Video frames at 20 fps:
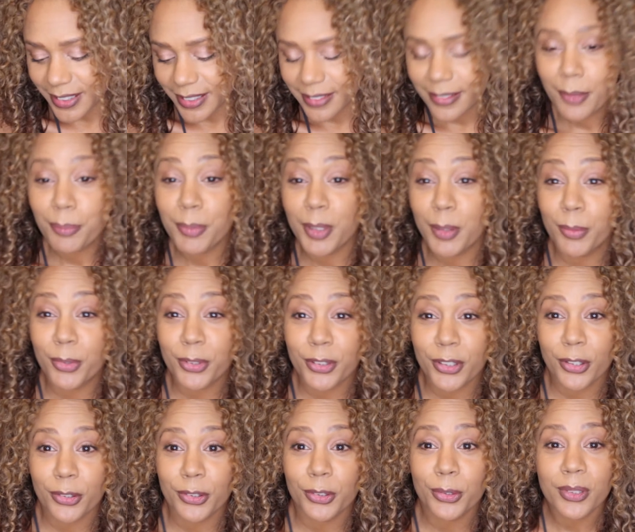like let people
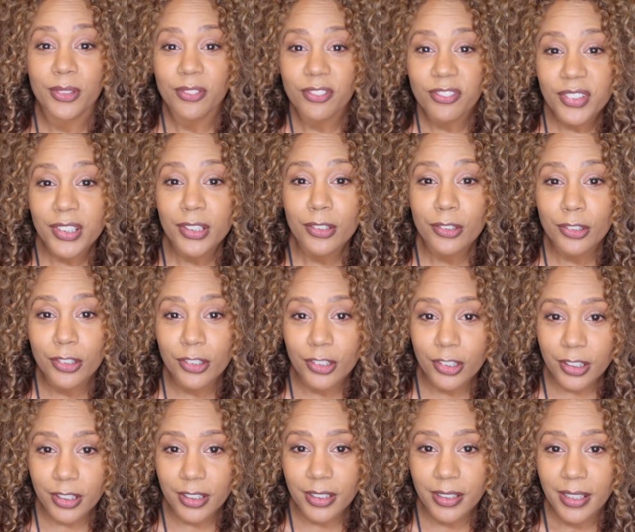know you can feel
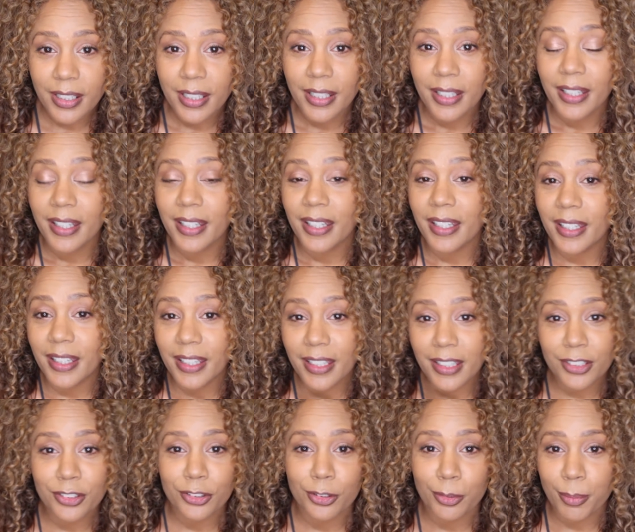good
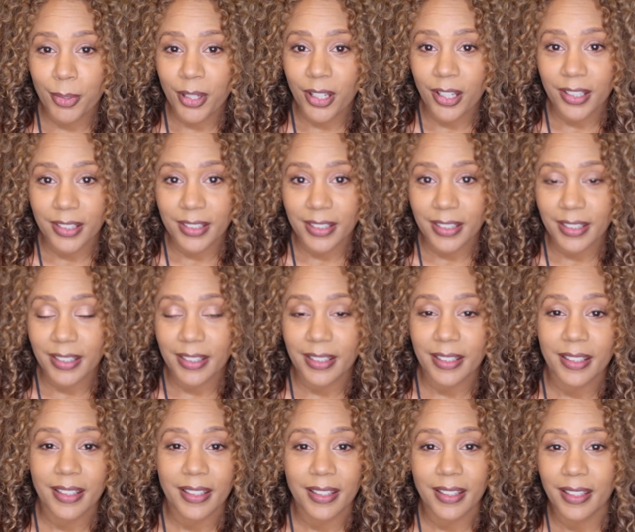in your body
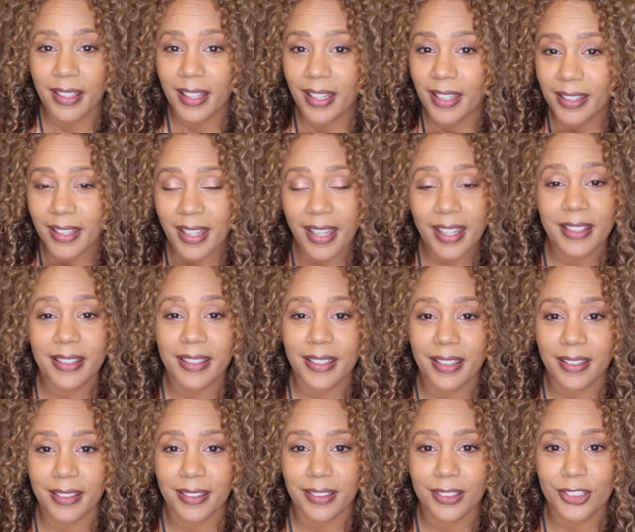at
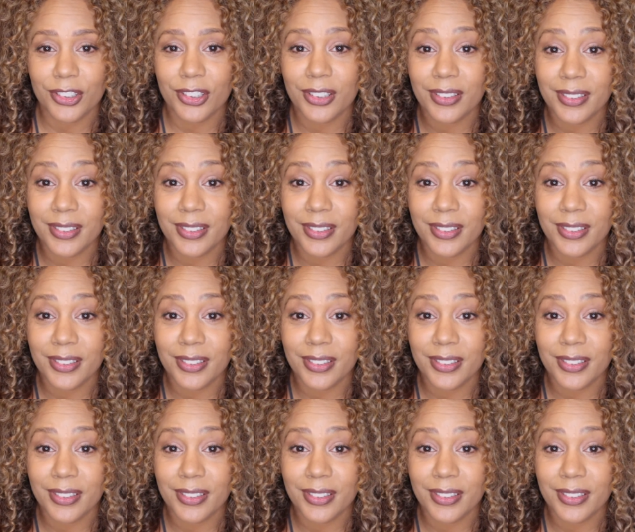any age